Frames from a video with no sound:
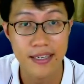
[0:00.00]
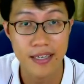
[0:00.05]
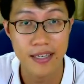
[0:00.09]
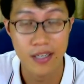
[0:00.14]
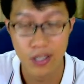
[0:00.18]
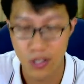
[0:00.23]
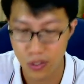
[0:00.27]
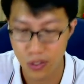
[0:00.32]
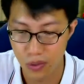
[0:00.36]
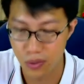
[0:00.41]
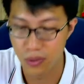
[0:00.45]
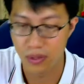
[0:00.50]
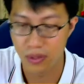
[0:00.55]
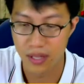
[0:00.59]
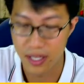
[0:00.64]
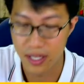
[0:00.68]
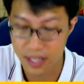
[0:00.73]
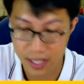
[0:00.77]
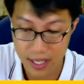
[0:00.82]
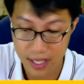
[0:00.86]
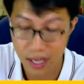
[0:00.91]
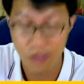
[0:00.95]
So this
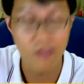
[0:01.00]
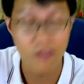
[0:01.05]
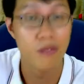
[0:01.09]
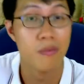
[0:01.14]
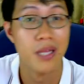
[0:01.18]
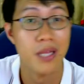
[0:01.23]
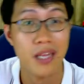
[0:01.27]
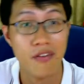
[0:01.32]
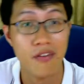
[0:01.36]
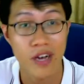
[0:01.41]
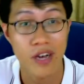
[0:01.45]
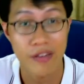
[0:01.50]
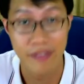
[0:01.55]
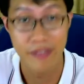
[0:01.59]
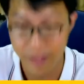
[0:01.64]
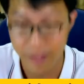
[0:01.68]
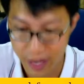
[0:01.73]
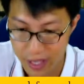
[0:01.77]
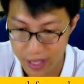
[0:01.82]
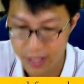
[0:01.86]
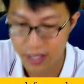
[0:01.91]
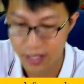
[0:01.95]
is our formula for f
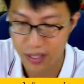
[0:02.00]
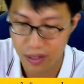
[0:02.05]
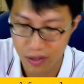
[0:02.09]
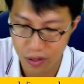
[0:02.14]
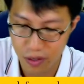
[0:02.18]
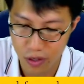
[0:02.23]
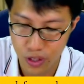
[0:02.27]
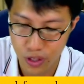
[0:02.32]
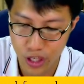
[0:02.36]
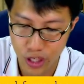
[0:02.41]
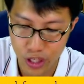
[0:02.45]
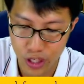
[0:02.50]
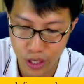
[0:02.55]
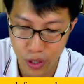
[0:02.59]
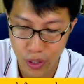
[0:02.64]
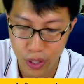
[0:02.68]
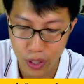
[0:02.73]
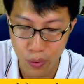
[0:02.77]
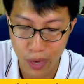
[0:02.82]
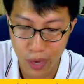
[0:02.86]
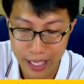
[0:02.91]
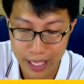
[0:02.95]
inverse, changing all the
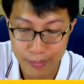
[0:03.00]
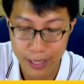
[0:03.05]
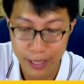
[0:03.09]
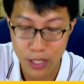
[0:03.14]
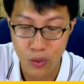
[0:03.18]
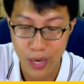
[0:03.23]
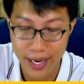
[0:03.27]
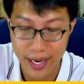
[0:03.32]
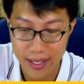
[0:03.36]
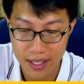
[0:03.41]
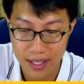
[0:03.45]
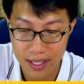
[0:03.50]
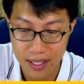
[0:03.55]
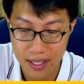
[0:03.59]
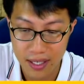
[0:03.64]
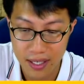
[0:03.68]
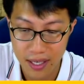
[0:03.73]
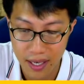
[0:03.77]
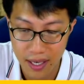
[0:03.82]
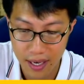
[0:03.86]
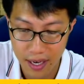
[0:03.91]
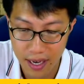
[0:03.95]
y's back to x's.
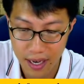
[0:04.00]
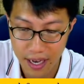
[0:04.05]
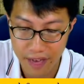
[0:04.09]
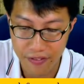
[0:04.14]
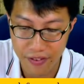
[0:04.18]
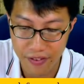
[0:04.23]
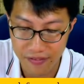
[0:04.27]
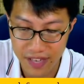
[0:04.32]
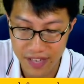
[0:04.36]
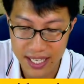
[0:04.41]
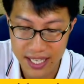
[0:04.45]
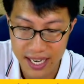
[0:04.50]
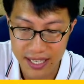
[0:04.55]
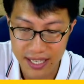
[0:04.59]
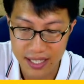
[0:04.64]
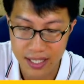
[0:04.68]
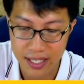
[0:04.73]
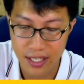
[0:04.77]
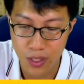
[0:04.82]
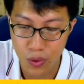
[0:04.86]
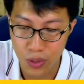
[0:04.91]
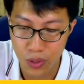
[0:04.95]
F inverse x is
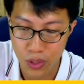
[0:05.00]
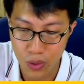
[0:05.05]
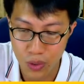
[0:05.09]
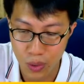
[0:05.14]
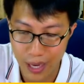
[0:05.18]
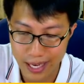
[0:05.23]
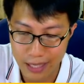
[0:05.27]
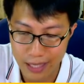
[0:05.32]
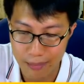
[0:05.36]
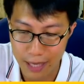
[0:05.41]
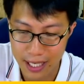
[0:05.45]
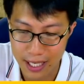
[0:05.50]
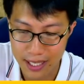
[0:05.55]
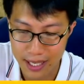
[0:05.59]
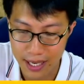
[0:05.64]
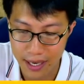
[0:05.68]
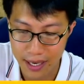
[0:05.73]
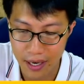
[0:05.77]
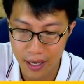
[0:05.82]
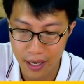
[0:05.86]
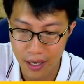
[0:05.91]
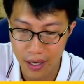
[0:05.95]
equals to x plus a
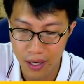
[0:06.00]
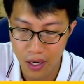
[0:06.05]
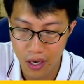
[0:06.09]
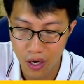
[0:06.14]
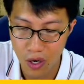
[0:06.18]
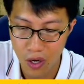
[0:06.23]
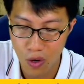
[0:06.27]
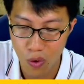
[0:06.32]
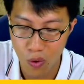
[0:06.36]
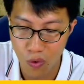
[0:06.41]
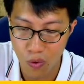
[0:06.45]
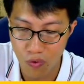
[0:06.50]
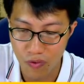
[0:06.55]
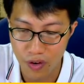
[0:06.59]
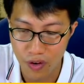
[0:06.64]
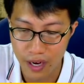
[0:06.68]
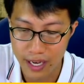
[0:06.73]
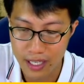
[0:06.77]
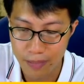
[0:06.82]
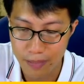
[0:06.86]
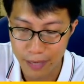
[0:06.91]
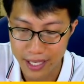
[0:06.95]
over
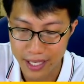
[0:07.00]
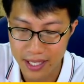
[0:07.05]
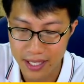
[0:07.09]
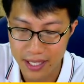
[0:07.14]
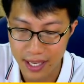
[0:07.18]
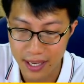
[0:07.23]
x minus a.